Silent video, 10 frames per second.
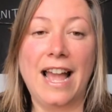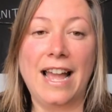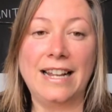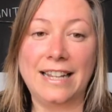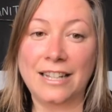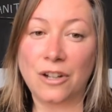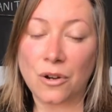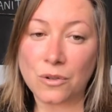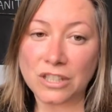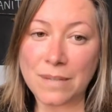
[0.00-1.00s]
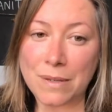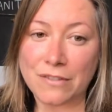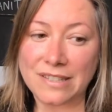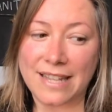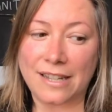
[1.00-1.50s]
and it can only be
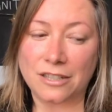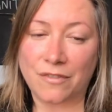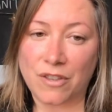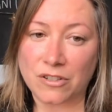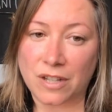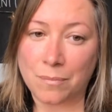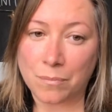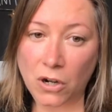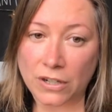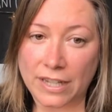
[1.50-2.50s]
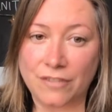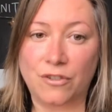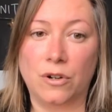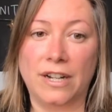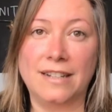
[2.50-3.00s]
recycled if there's a market
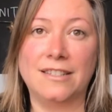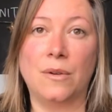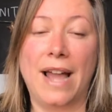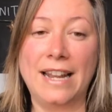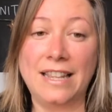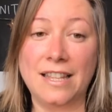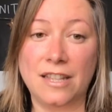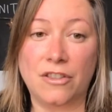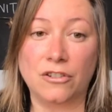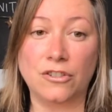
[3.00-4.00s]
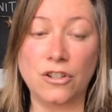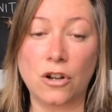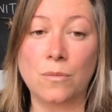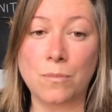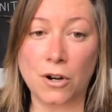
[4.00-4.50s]
for it. So anything that there's
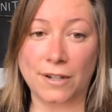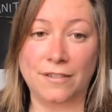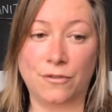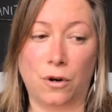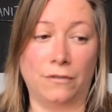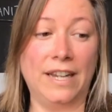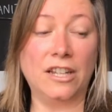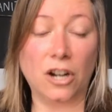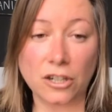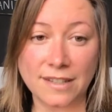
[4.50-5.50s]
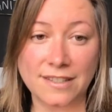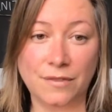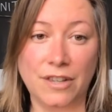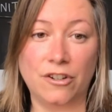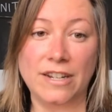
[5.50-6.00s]
no market for, regardless of
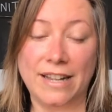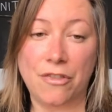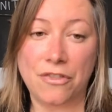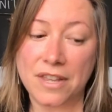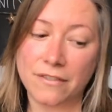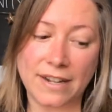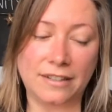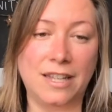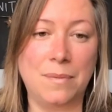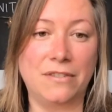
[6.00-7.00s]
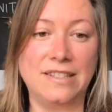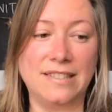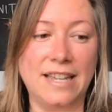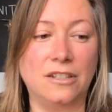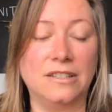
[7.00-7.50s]
whether it can theoretically be
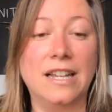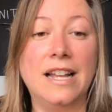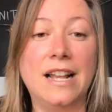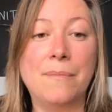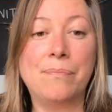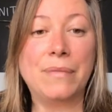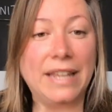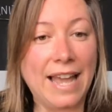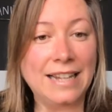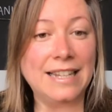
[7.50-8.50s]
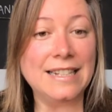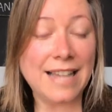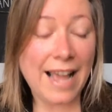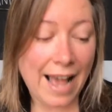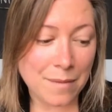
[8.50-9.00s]
recycled, can
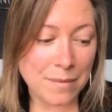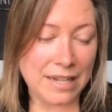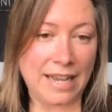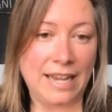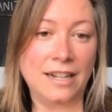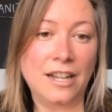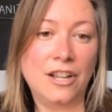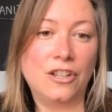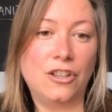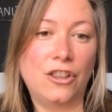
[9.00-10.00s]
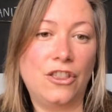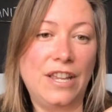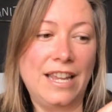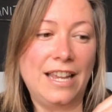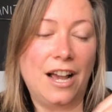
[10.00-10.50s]
contaminate
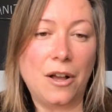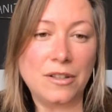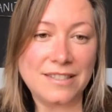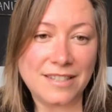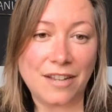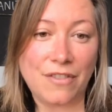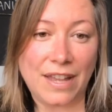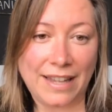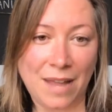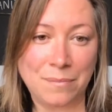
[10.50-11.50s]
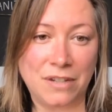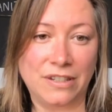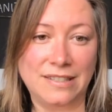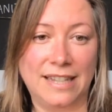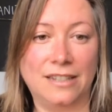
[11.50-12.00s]
the stuff that can be
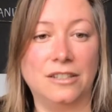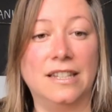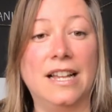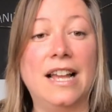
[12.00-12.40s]
recycled.